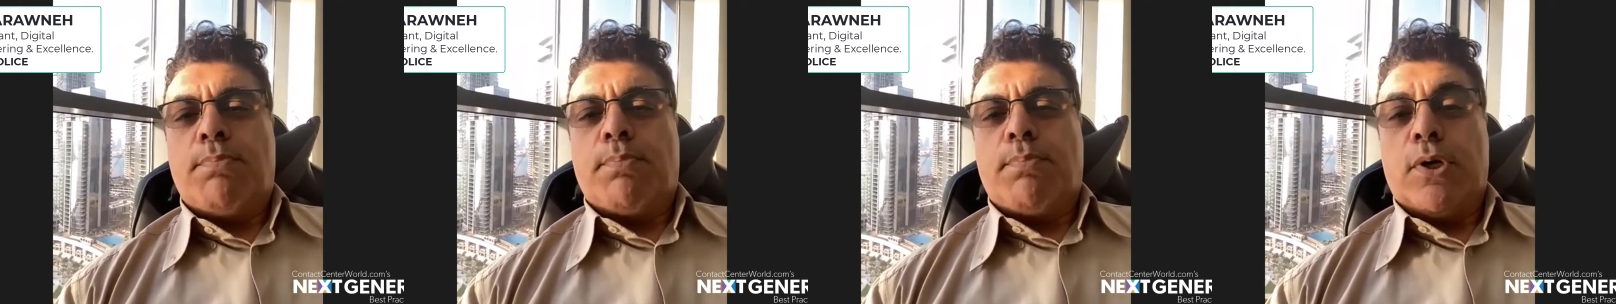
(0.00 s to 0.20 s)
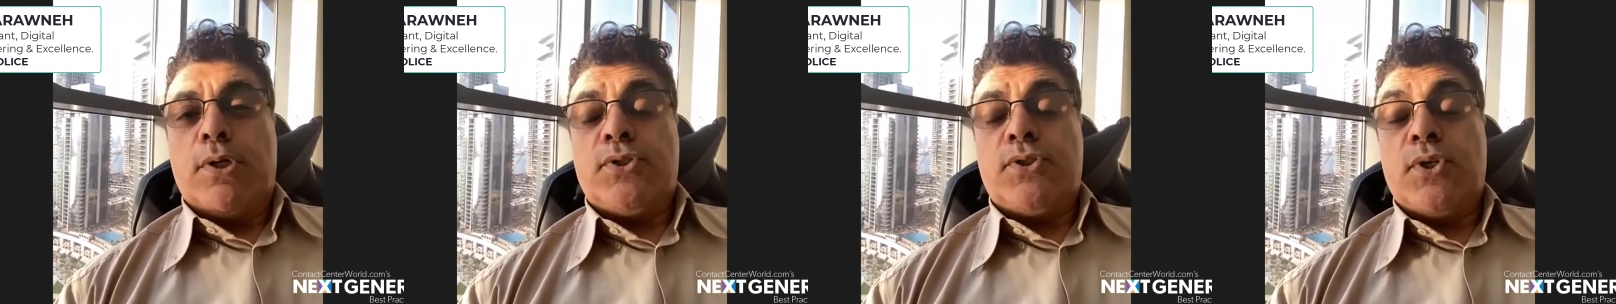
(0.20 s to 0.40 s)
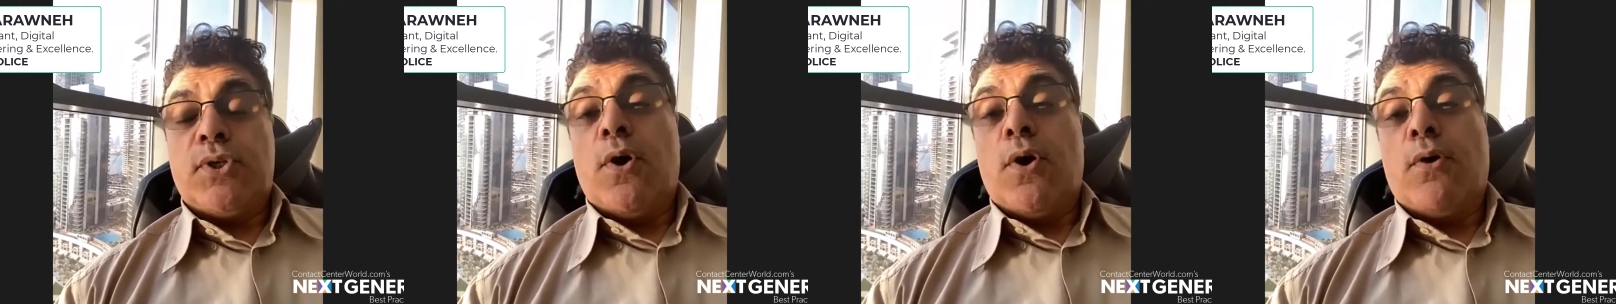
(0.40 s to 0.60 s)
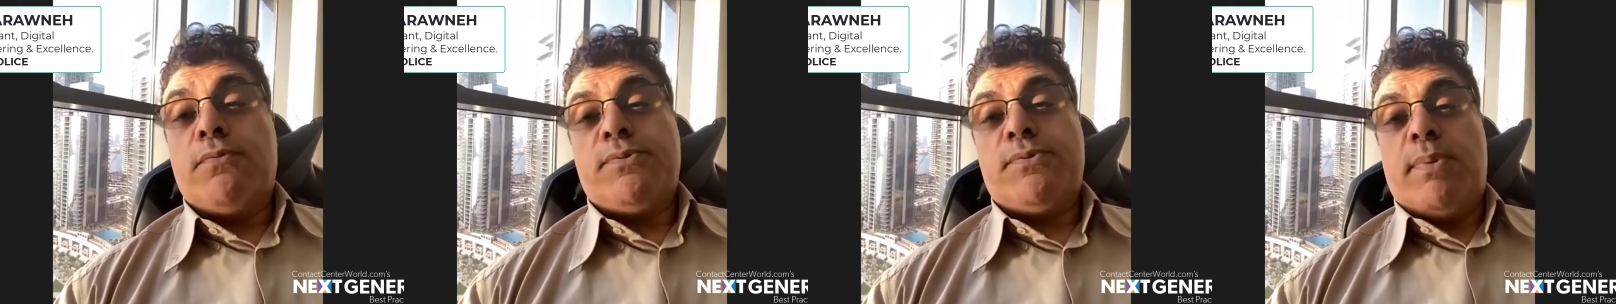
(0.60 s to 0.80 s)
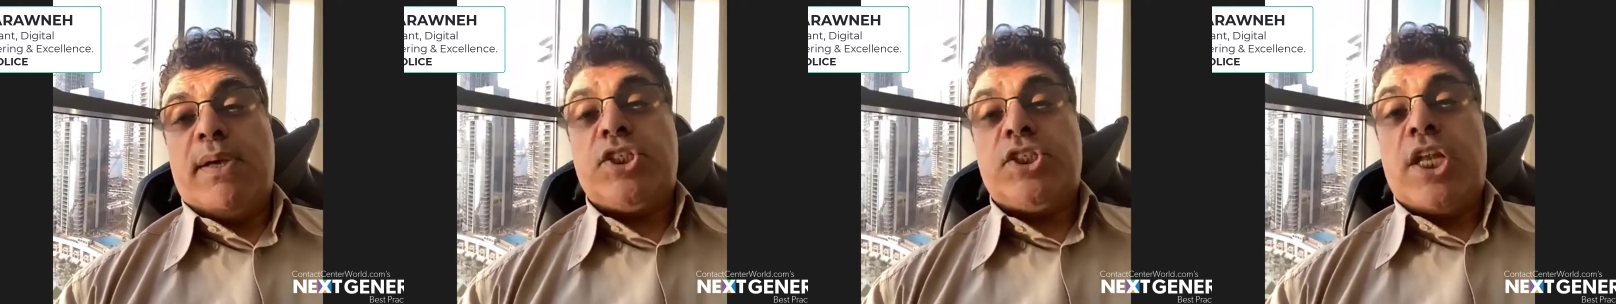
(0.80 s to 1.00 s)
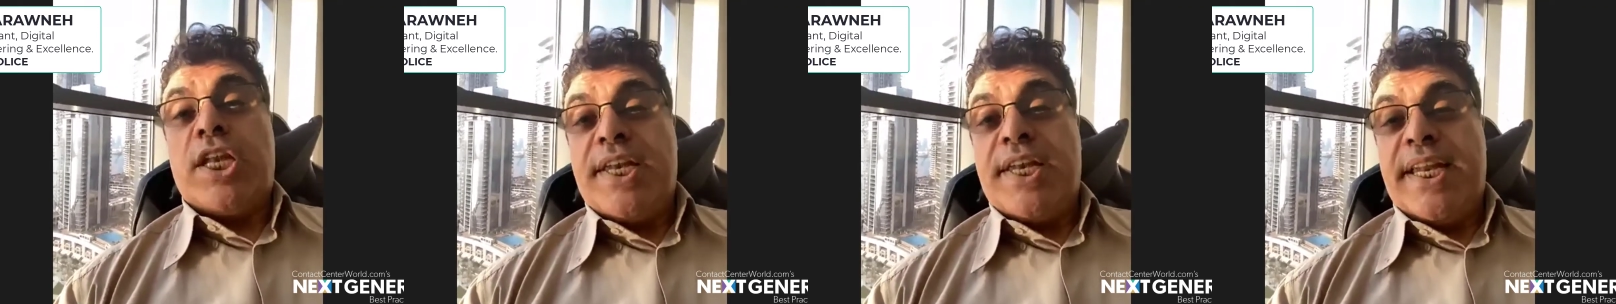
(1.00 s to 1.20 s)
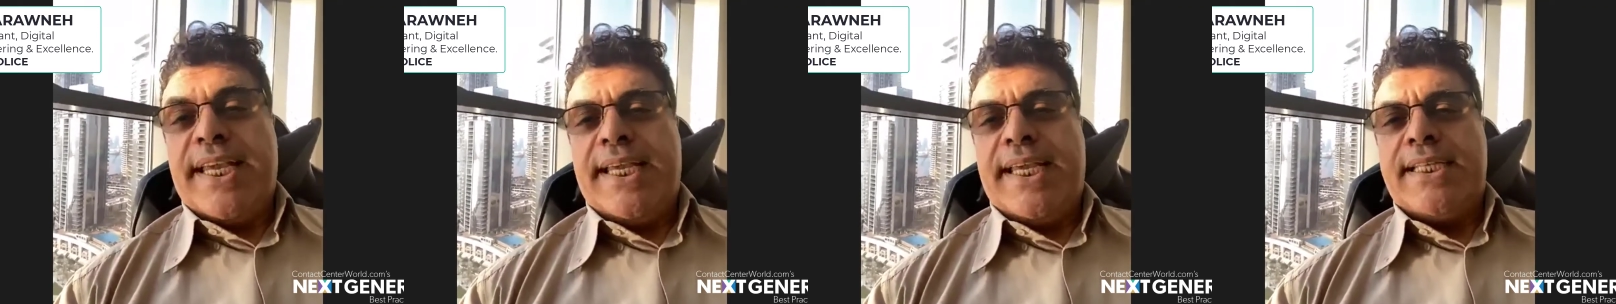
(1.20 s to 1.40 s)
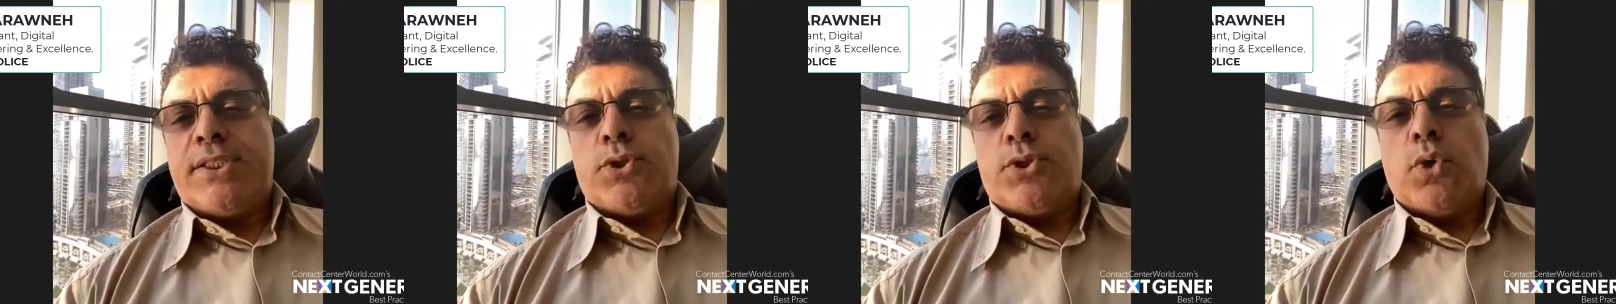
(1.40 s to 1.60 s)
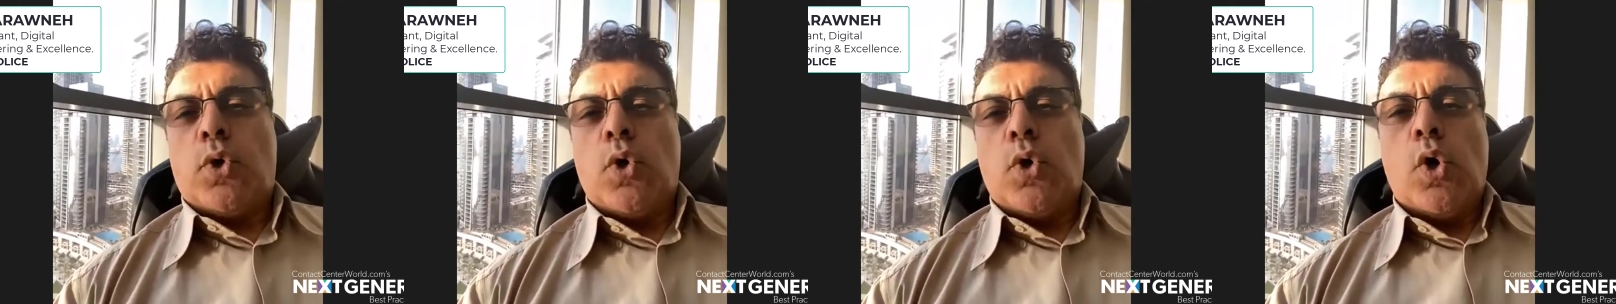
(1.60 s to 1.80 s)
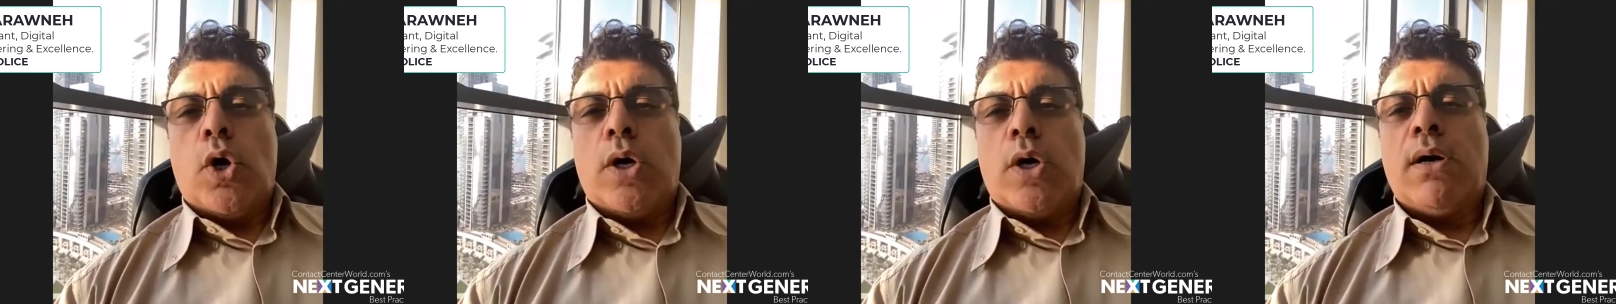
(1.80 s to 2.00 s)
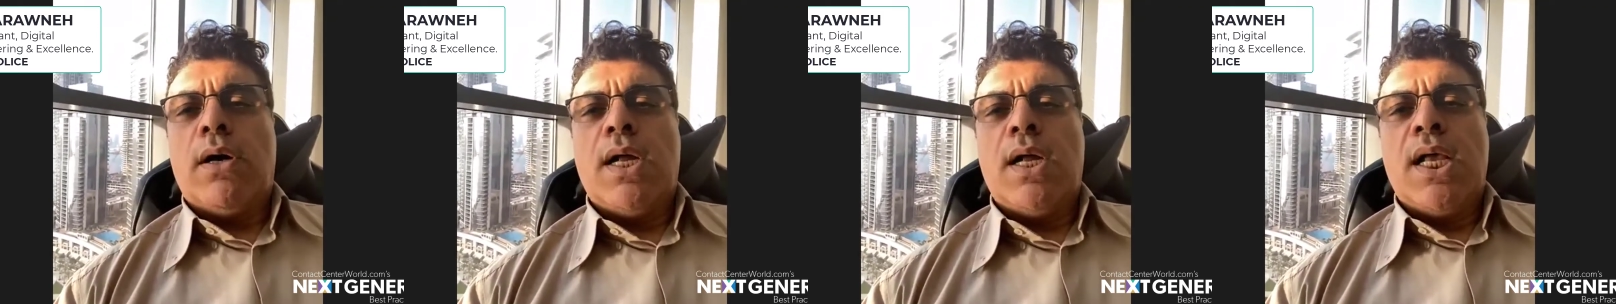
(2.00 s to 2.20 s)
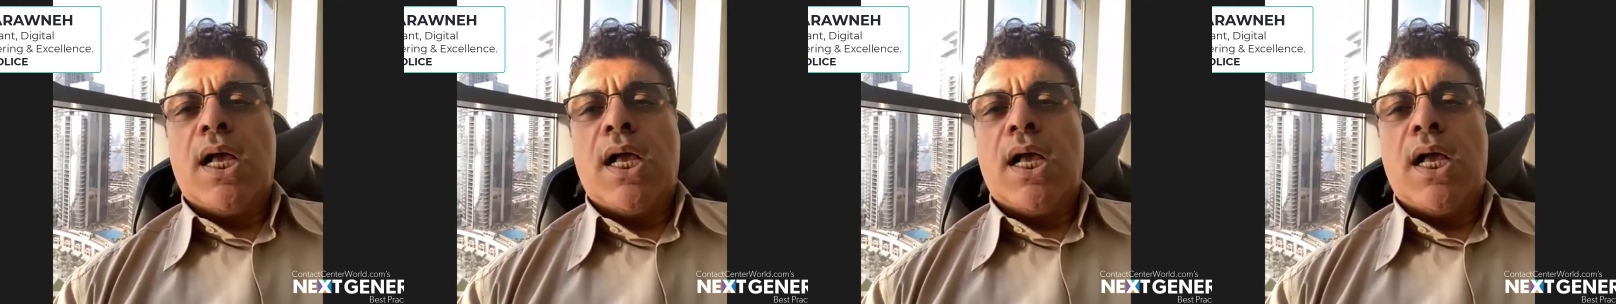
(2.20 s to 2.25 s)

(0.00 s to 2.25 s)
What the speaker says: person of special needs or